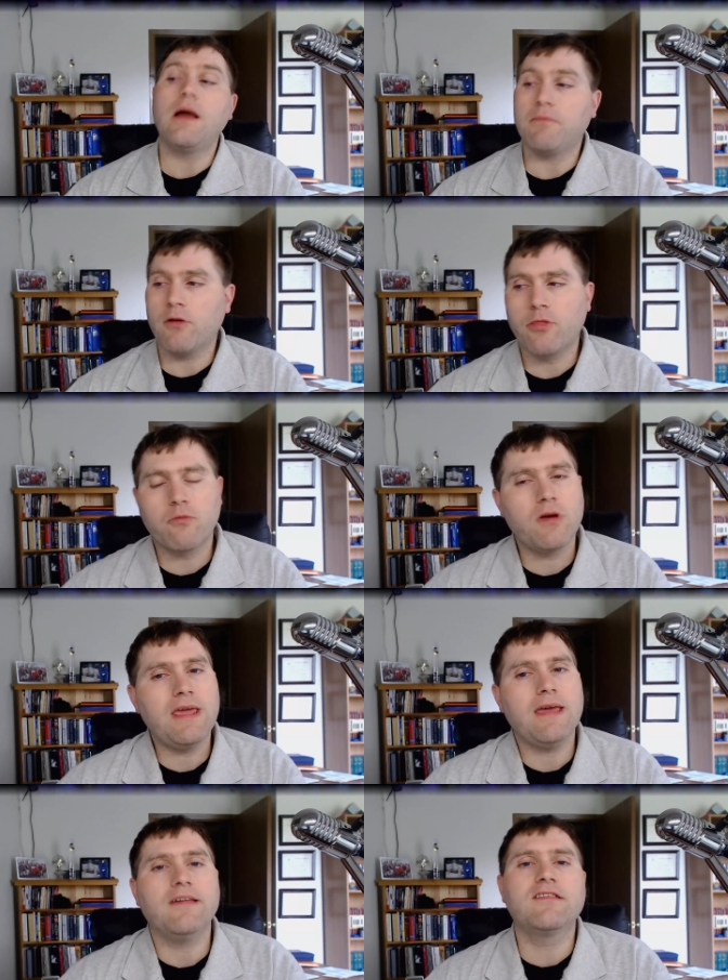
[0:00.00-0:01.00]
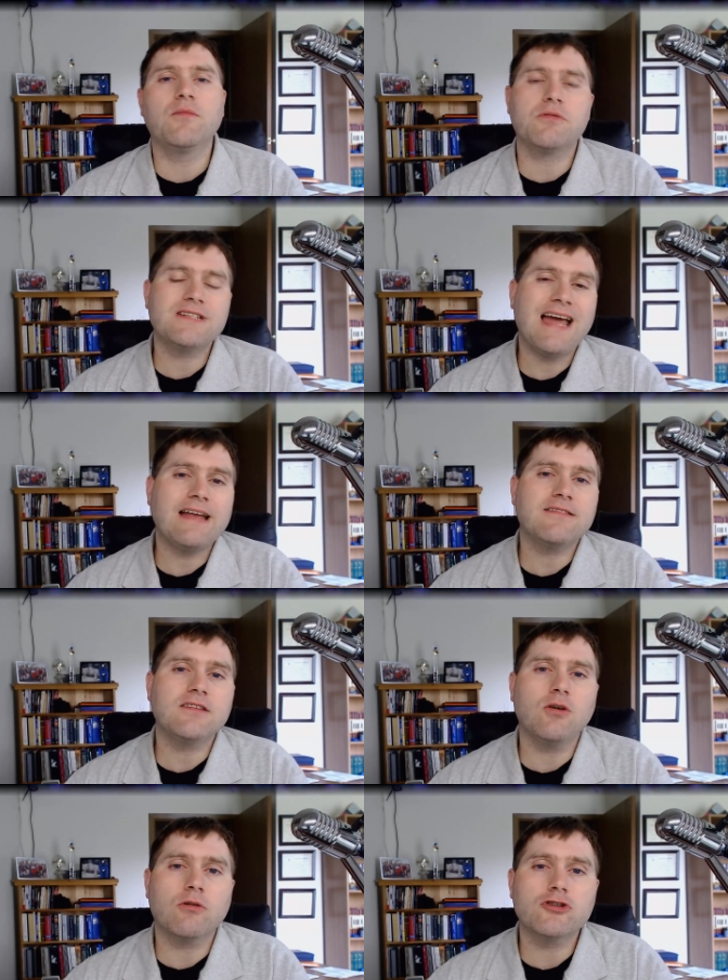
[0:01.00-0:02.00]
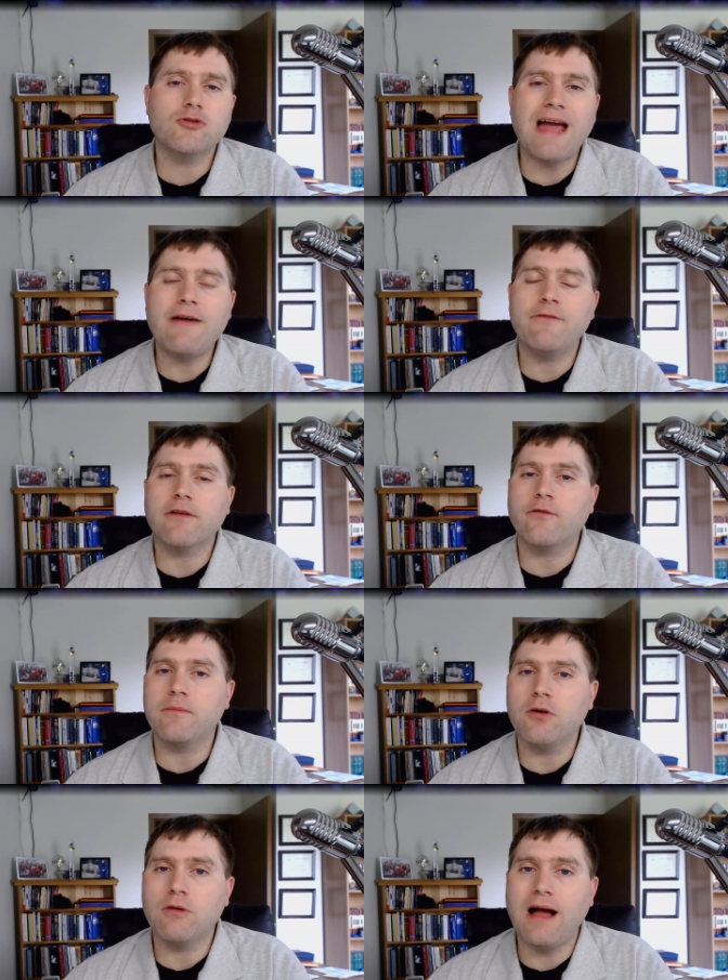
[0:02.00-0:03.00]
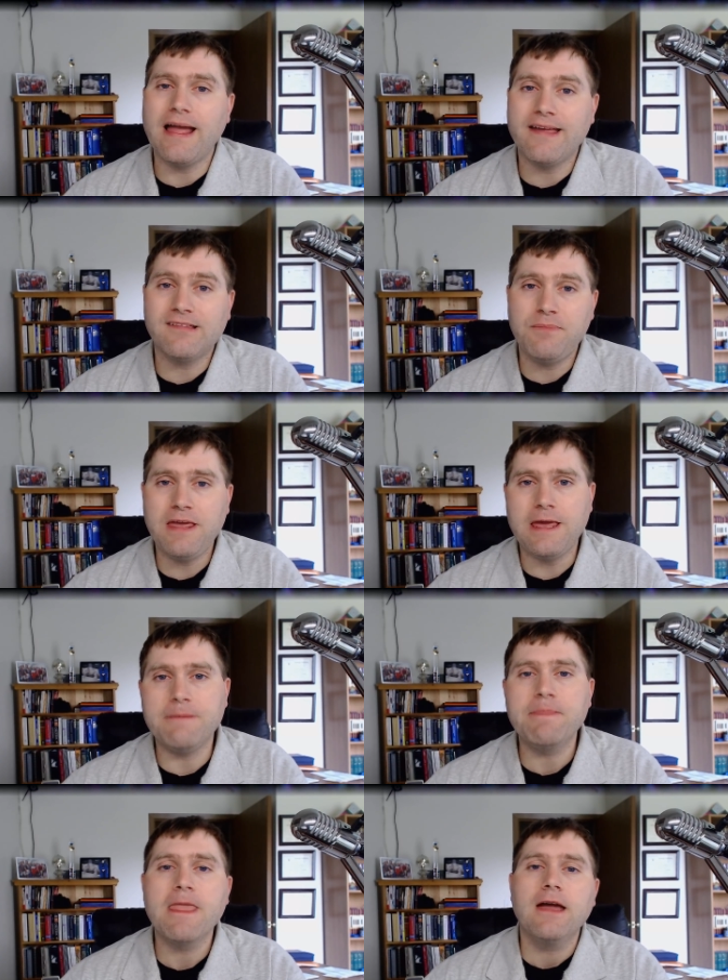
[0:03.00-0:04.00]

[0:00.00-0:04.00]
Number three is to protect your traffic from your ISP.